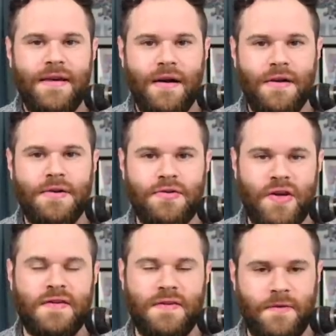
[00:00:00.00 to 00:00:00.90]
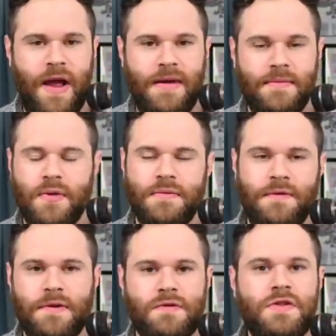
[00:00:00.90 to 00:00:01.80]
under Justin Frye, or the
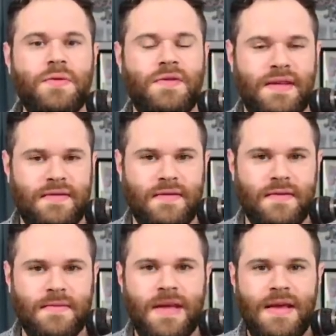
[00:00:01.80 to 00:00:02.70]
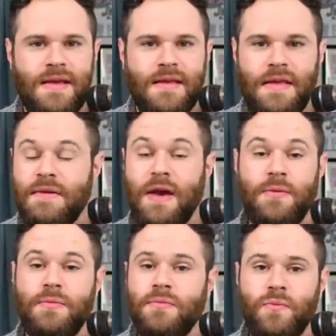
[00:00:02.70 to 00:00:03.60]
first 2 seasons. They've
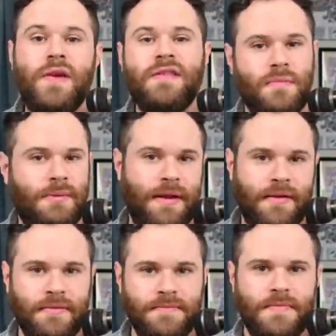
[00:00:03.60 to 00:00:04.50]
gotten reasonably better,